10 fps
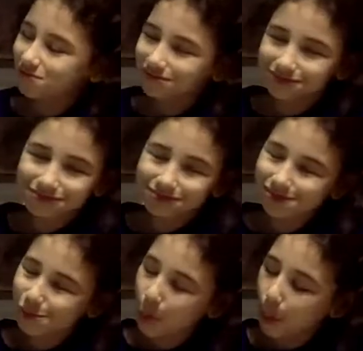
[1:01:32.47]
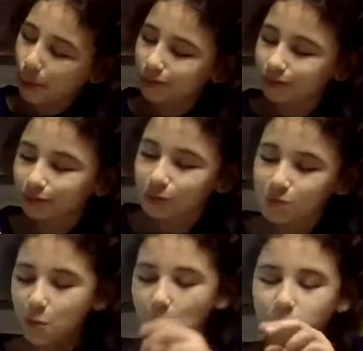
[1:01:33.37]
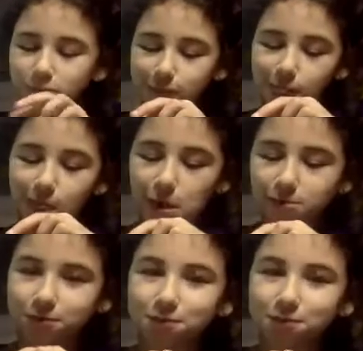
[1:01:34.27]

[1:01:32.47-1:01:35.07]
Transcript: Yeah, the icing is a lot. Nice combination.